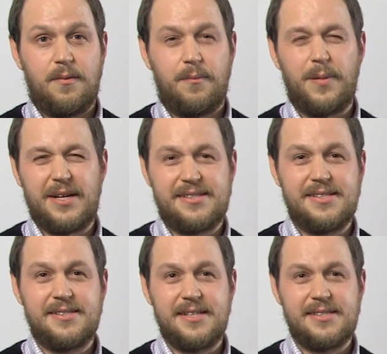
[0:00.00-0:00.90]
But is
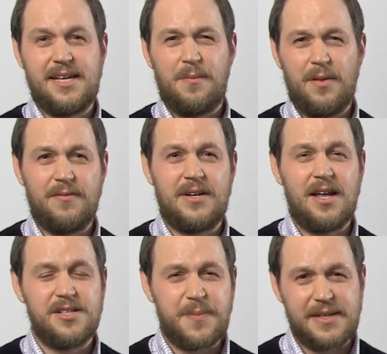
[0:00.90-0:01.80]
this an example of a
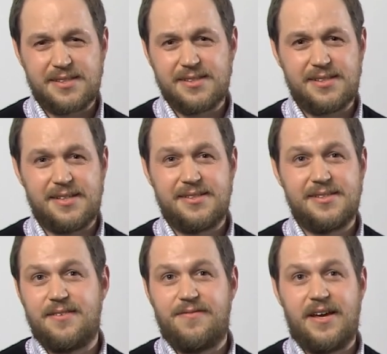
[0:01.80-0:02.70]
knowledge-based consensus
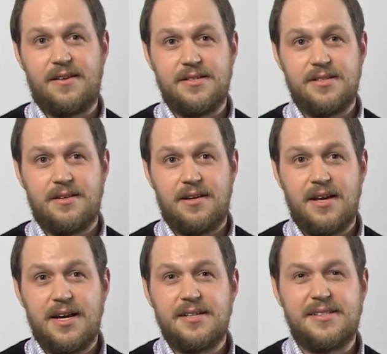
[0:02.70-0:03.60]
that failed?
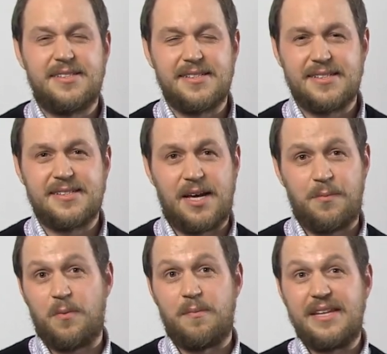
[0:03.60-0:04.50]
Does this
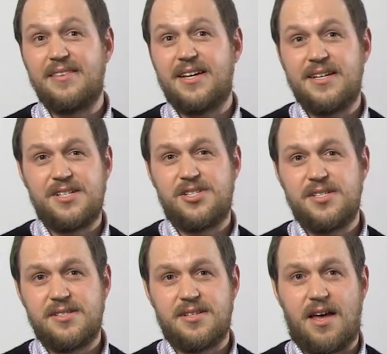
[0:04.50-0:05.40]
example meet the
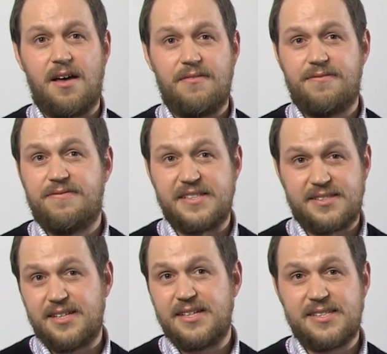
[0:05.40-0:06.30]
conditions of
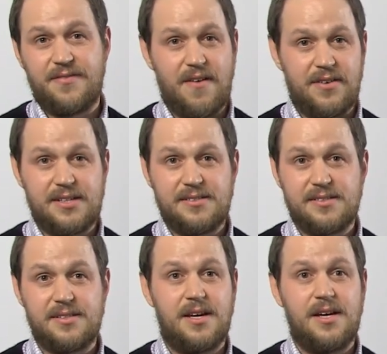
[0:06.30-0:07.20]
consilience of
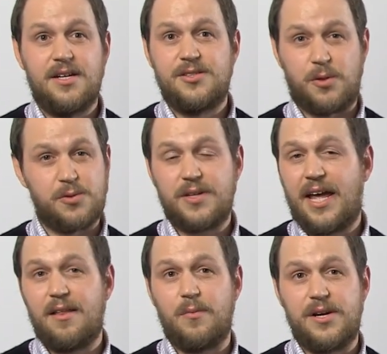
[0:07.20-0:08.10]
evidence, social
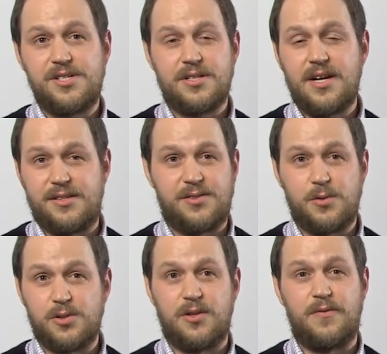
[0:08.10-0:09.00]
calibration, and
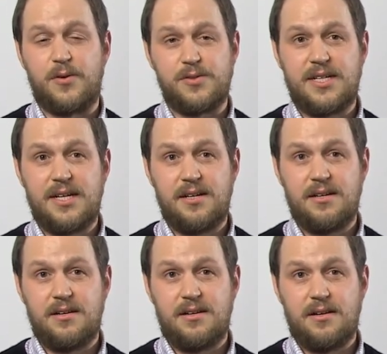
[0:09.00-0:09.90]
social diversity?
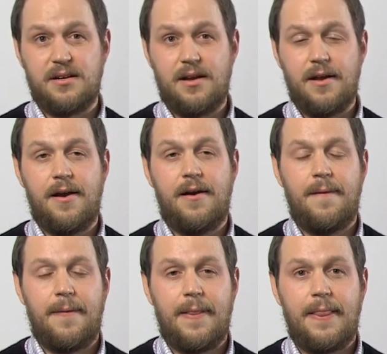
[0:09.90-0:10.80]

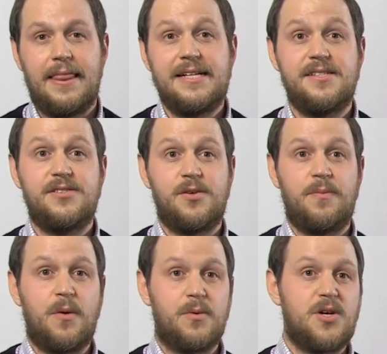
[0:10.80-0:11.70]
Let's assume
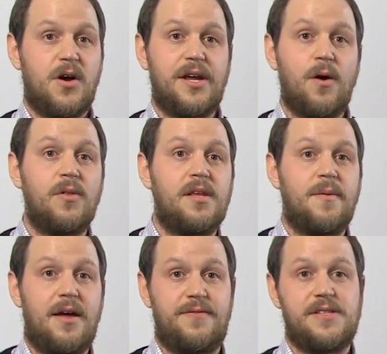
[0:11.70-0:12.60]
that we're talking only
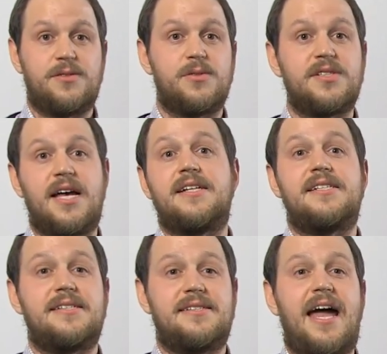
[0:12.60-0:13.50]
about physical
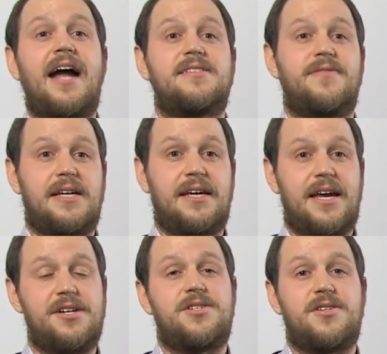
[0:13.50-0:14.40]
scientists actively
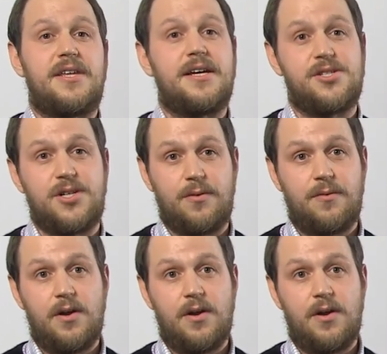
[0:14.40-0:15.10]
engaged in the issue.